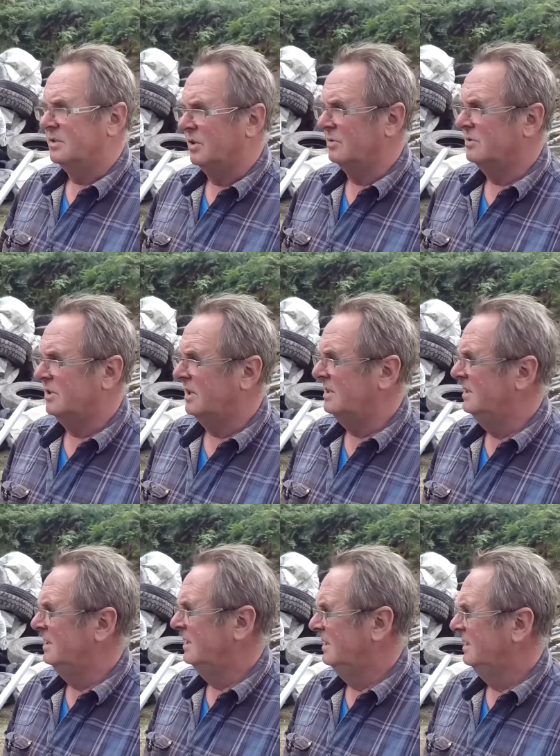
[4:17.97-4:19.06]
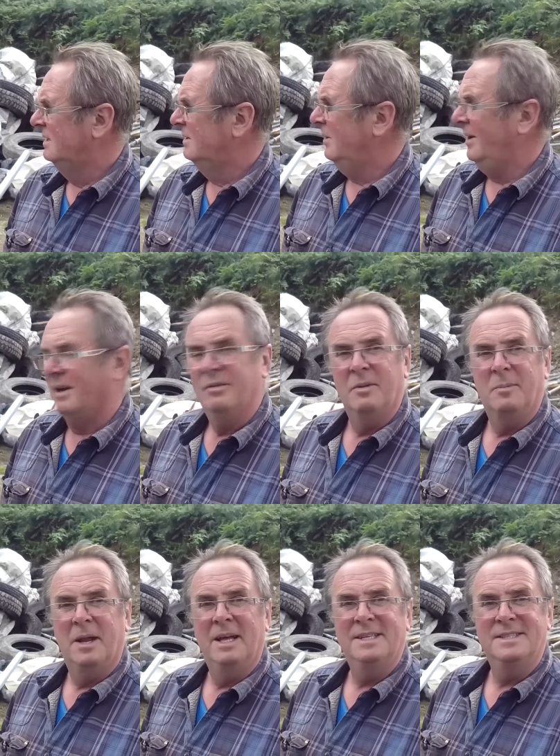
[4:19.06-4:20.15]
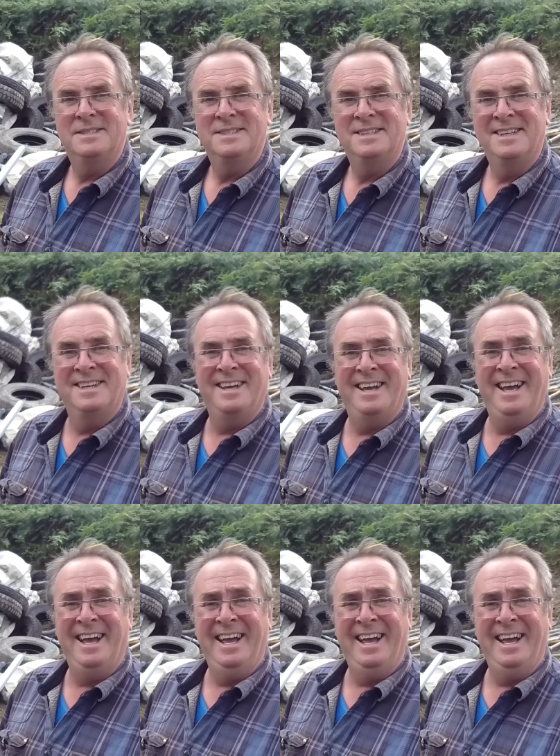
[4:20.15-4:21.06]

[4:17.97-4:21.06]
there's hunting. What a lovely place.